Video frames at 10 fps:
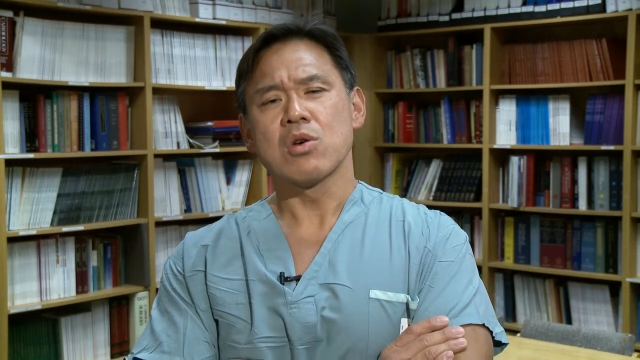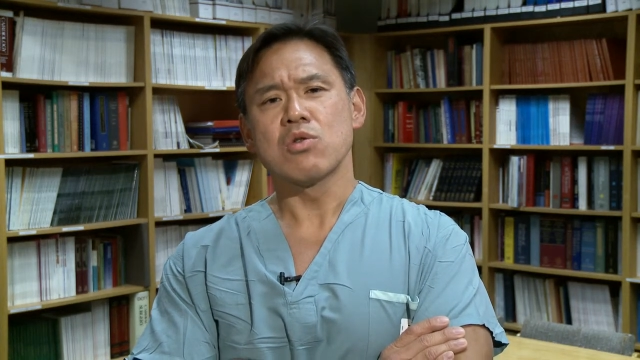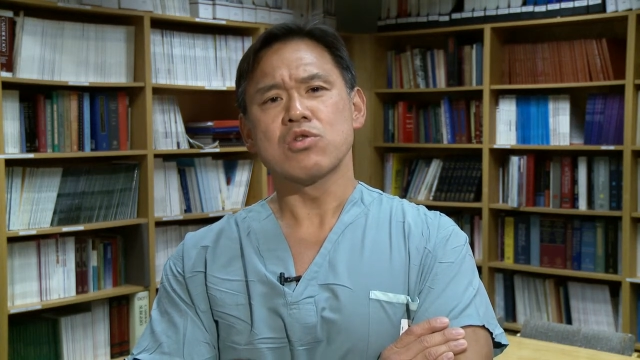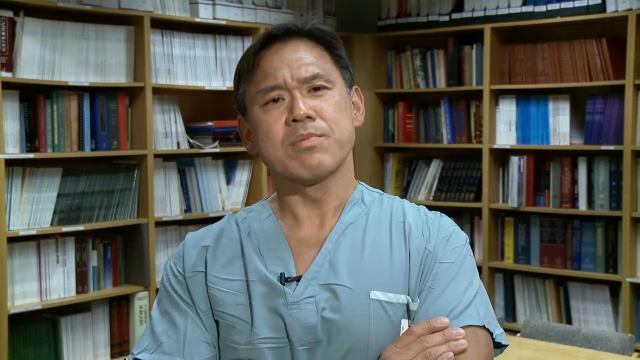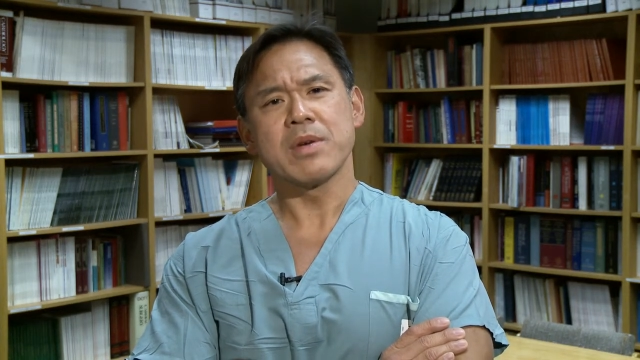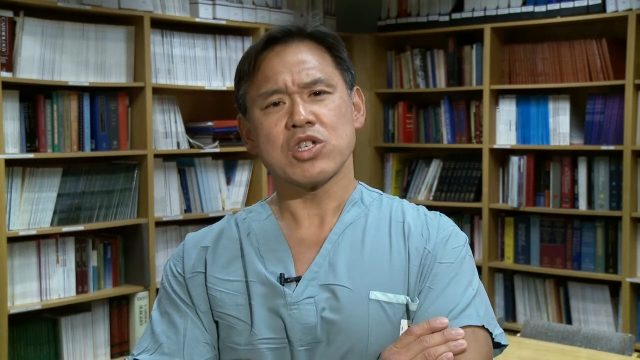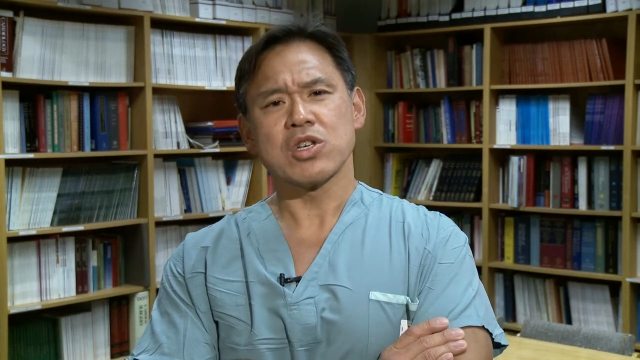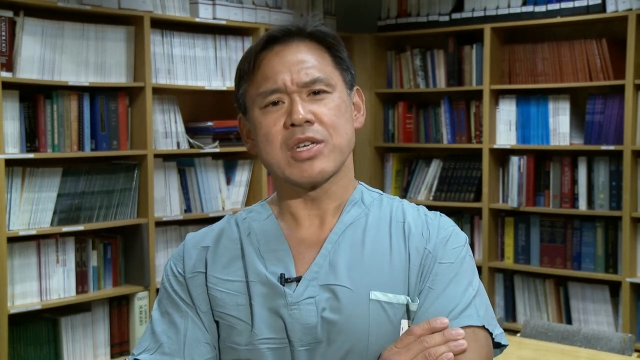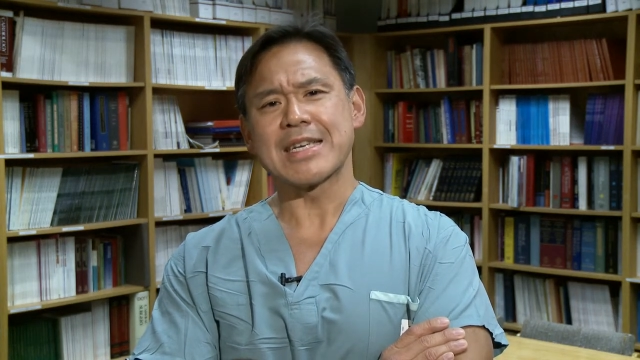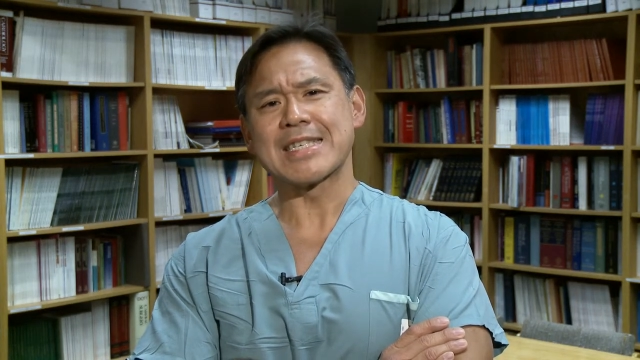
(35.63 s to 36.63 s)
whose
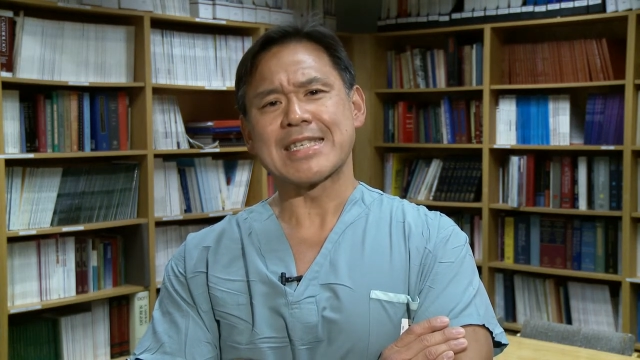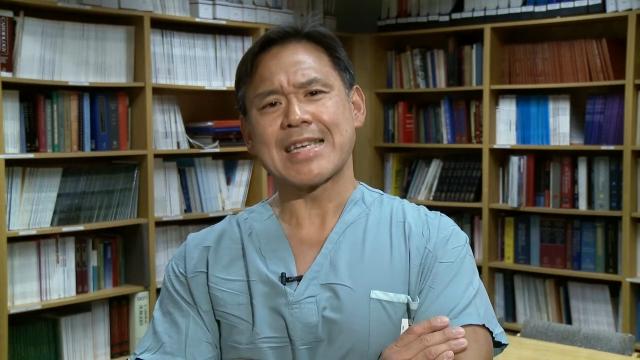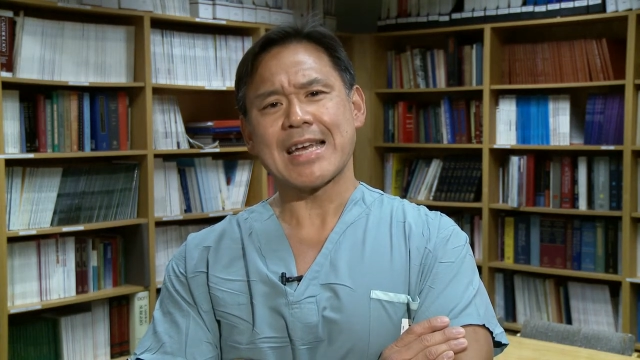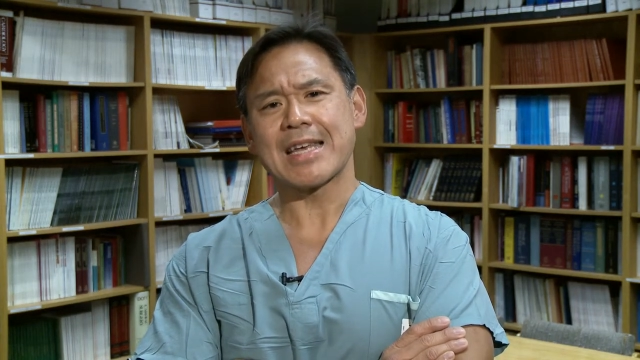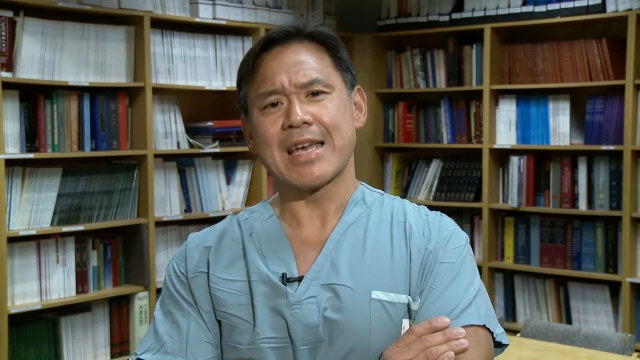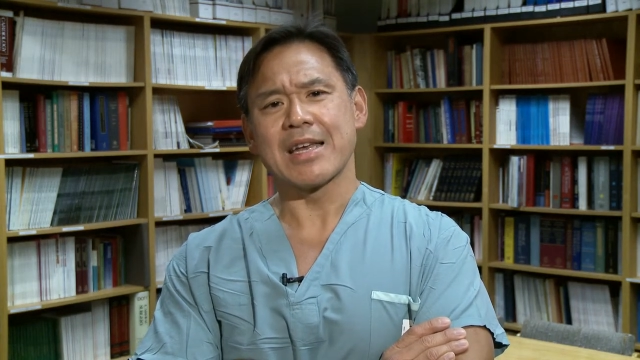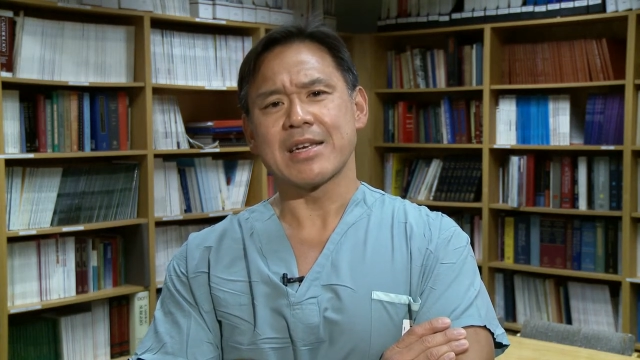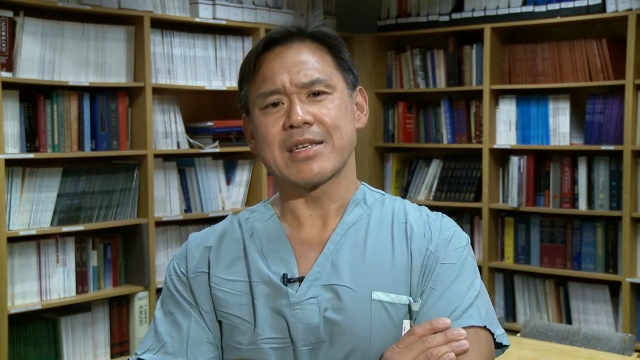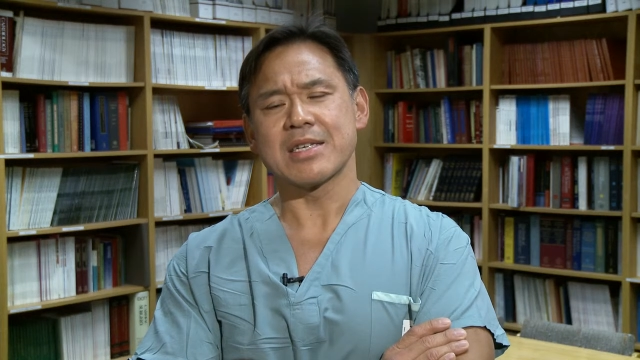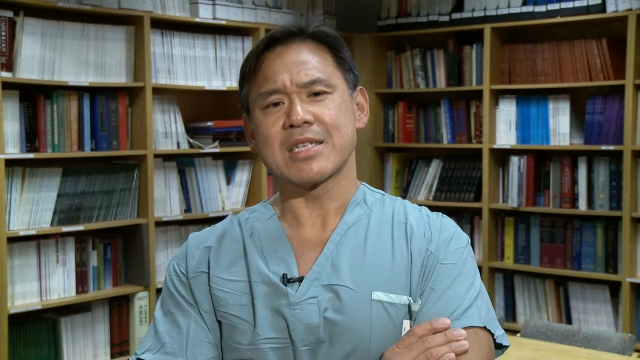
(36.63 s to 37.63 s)
mission is
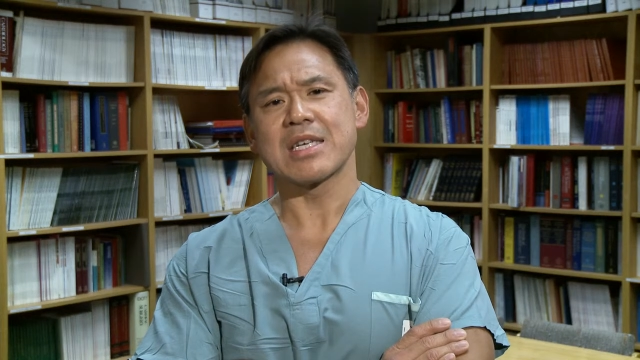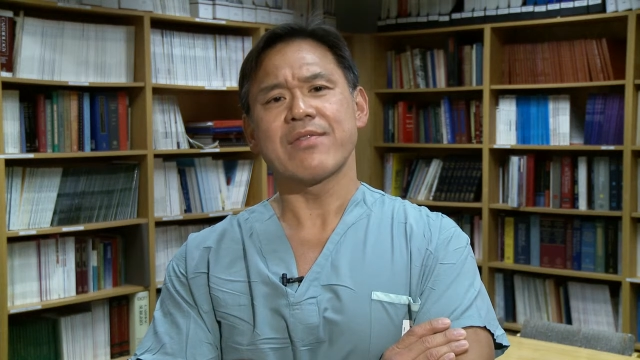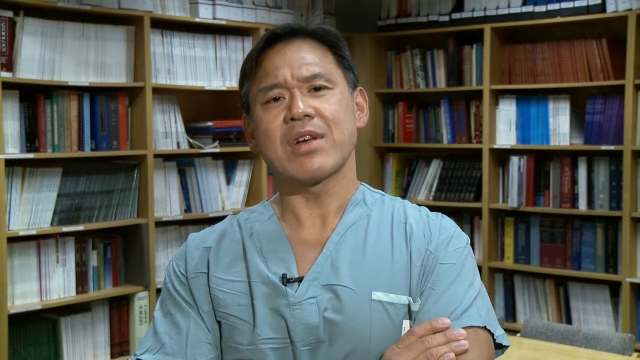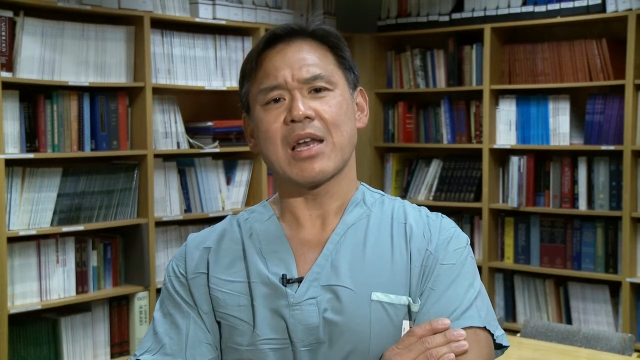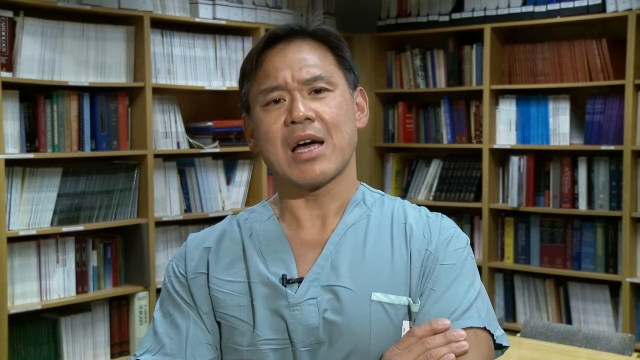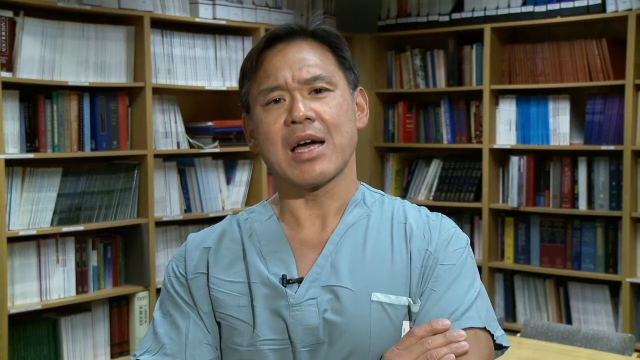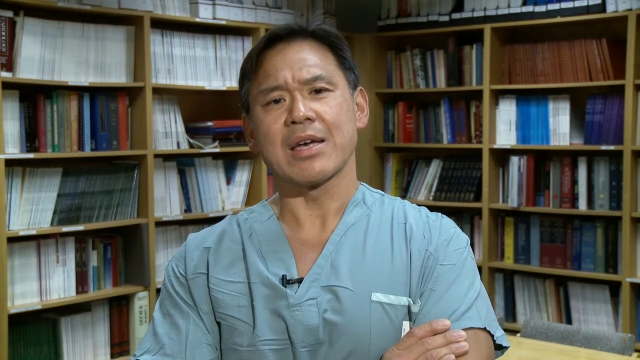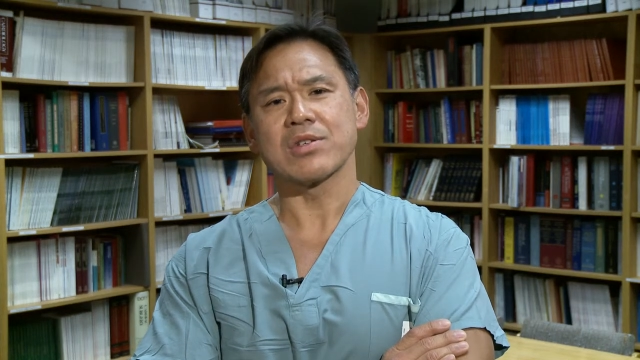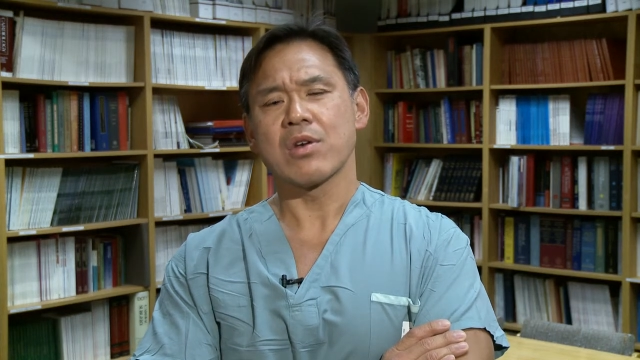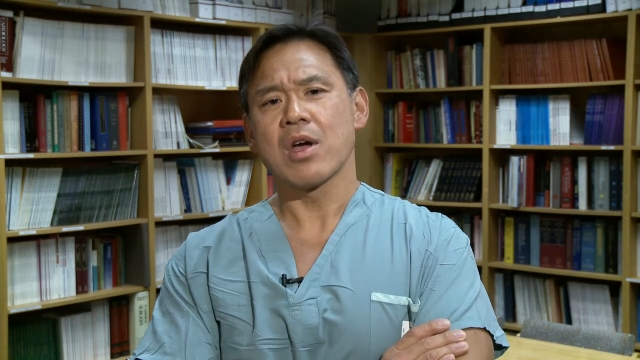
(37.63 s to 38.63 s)
dedicated to saving
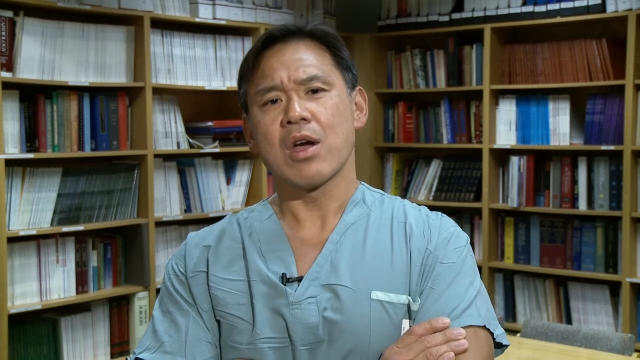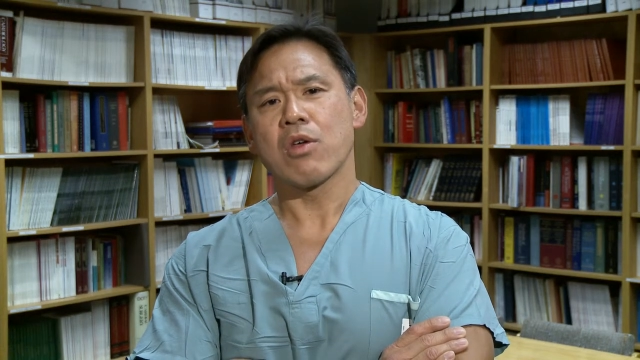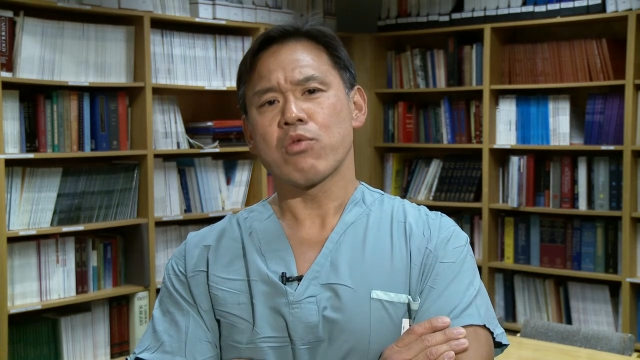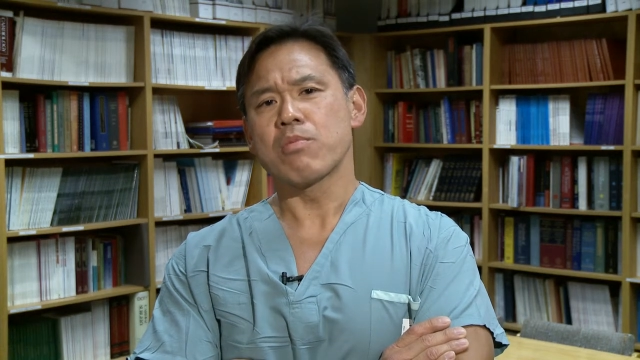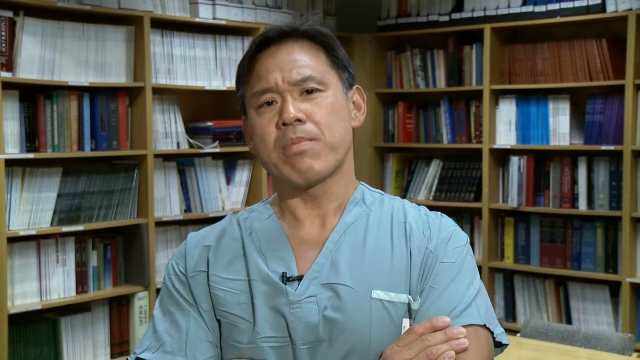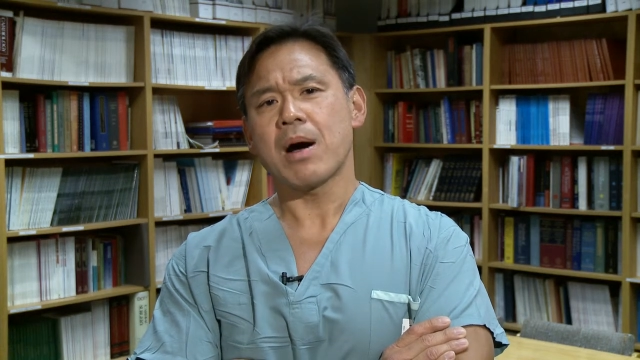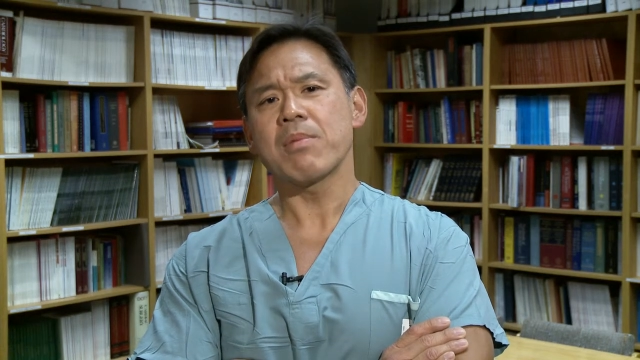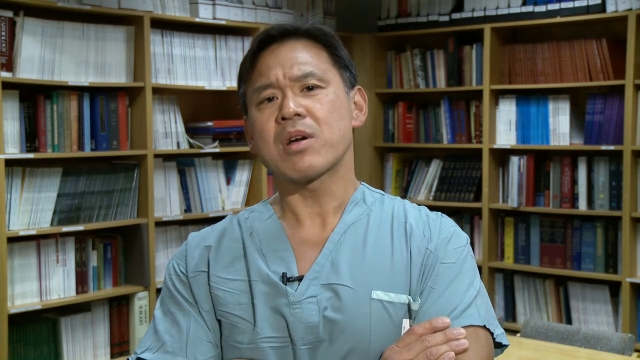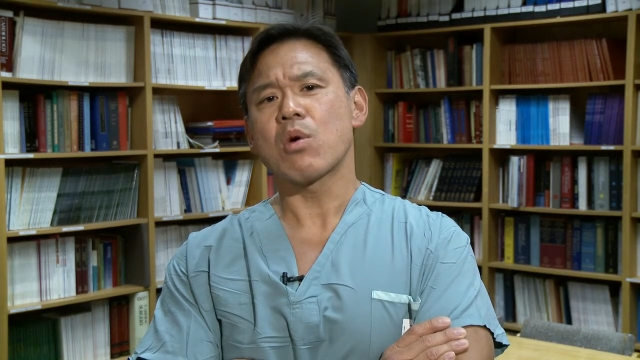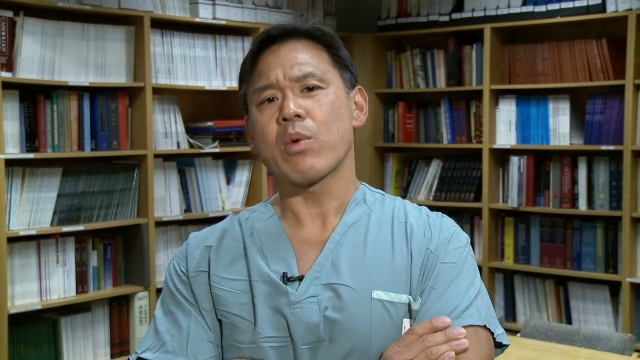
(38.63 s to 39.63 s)
lives through
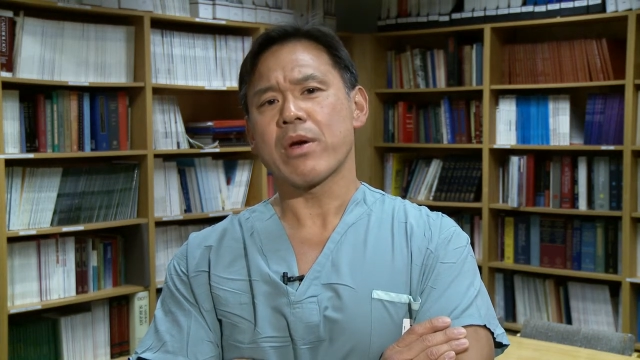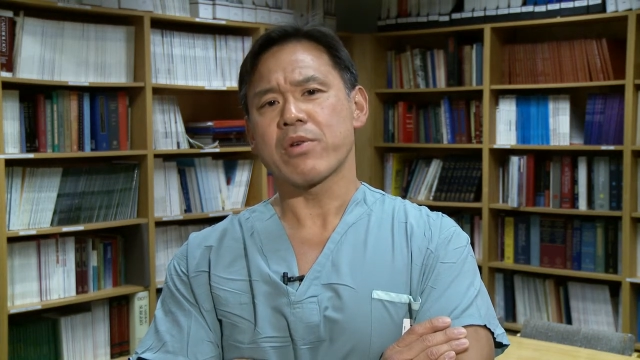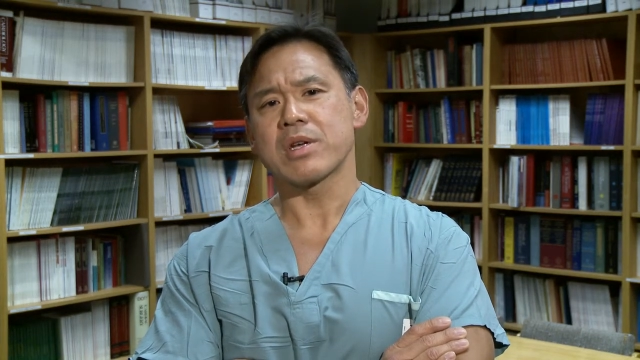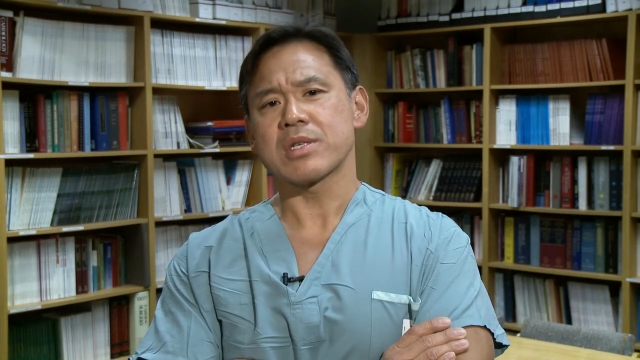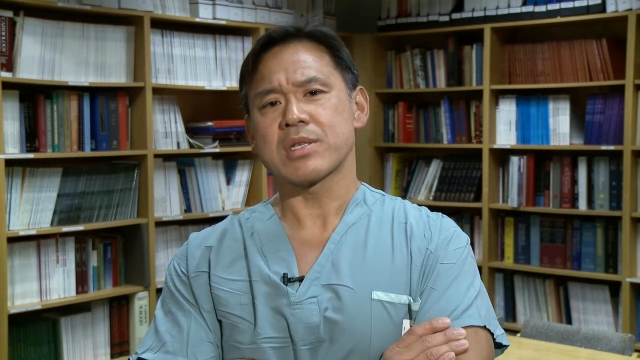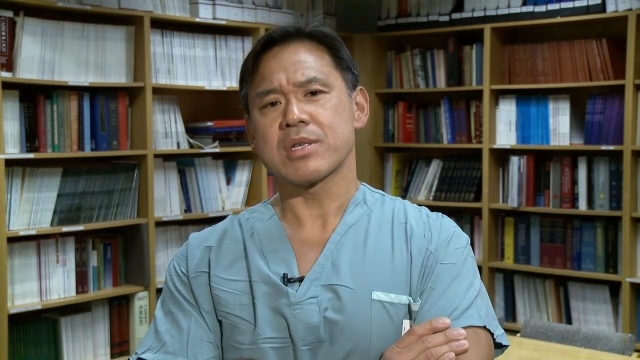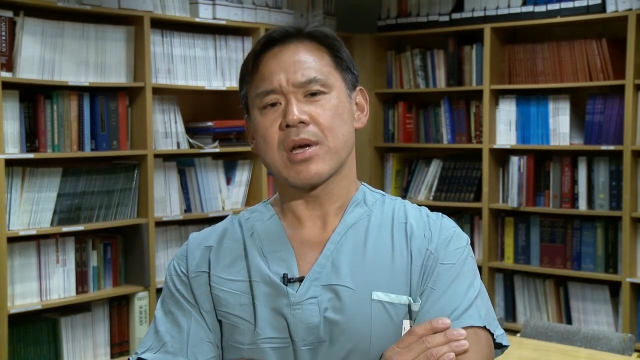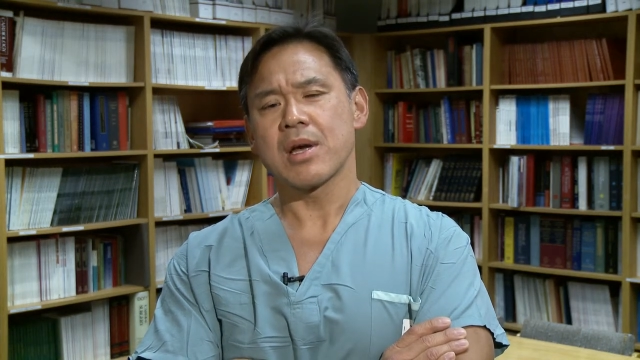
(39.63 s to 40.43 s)
public awareness,